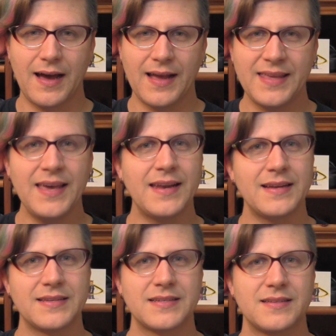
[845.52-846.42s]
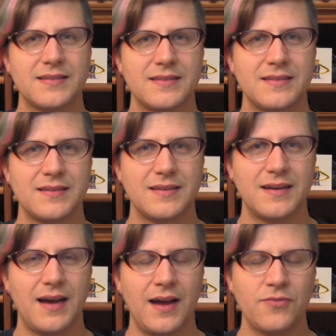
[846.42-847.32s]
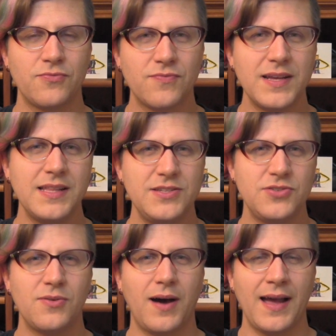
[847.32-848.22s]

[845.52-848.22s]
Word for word: I get it. I really do.